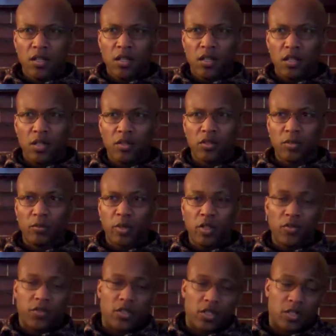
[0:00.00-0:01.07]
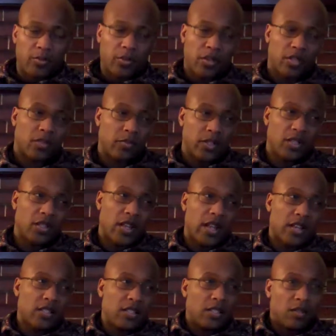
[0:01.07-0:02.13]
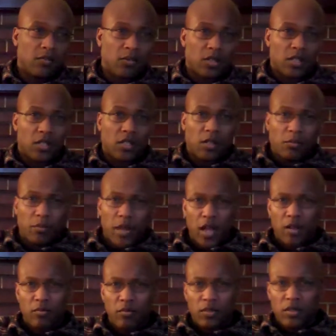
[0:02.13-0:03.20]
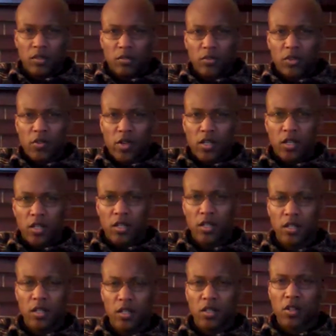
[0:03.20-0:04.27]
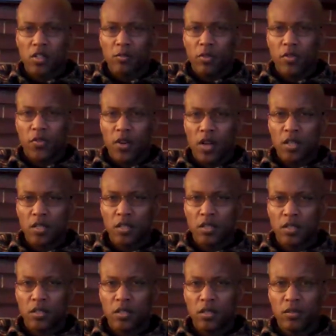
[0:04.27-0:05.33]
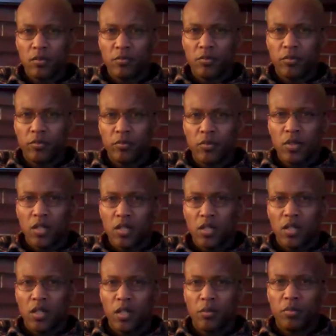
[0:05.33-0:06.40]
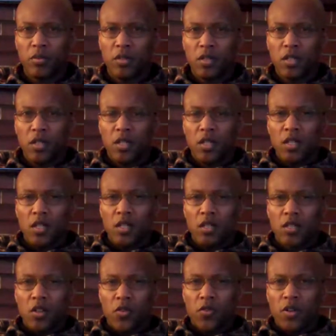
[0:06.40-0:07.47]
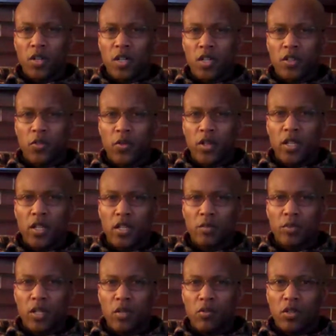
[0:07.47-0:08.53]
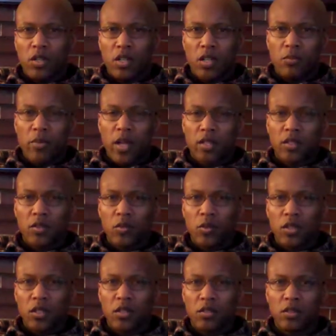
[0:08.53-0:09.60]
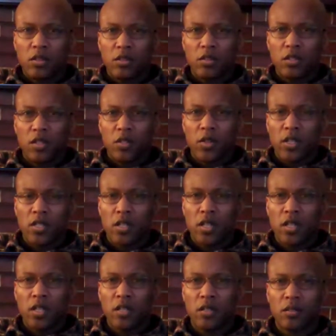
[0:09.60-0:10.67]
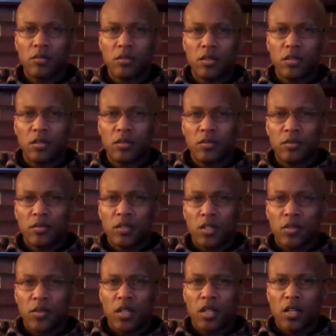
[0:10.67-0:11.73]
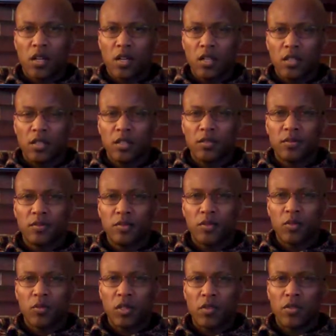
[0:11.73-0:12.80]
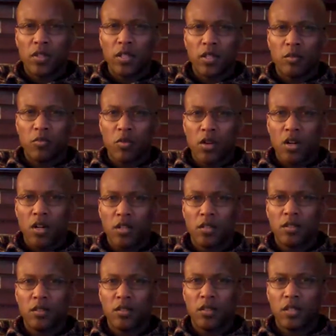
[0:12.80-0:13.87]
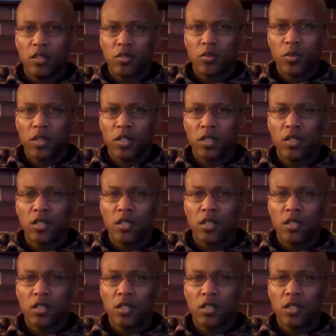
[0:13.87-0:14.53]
It was a beautiful experience. We actually didn't want to come back. We tried to encourage my father to go for another 3 years, but he wanted to get back to the world, the USA. That's what they call it, whenever they're abroad, elsewhere.